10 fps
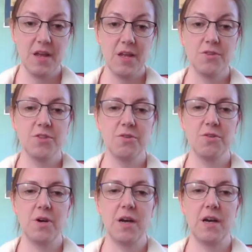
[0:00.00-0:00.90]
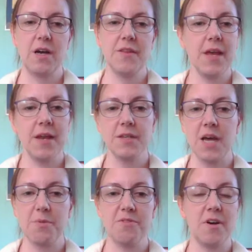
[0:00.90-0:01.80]
So then, on
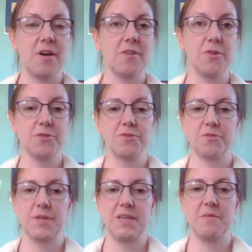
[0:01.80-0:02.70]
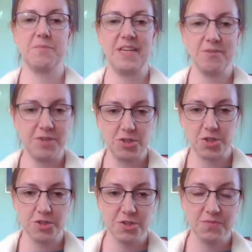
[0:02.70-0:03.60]
top of those three big
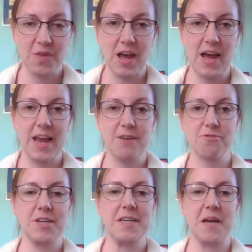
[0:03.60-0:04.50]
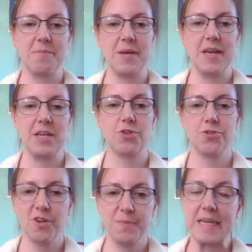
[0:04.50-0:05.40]
features, I have written up a
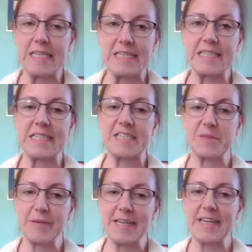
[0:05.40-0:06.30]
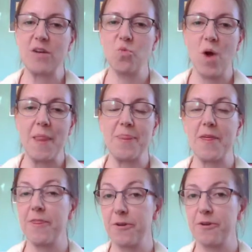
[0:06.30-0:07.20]
short piece explaining what the
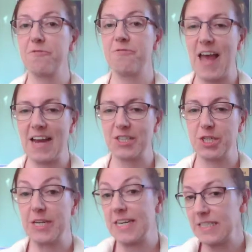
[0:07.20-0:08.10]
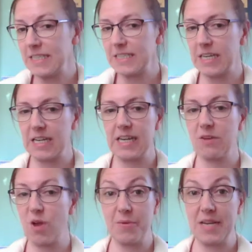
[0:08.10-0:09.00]
Third Factor is
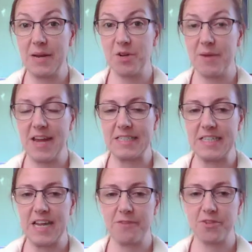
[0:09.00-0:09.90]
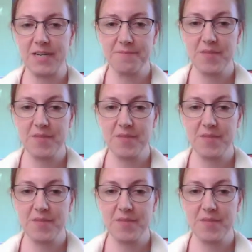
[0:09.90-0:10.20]
and why we named our magazine after it.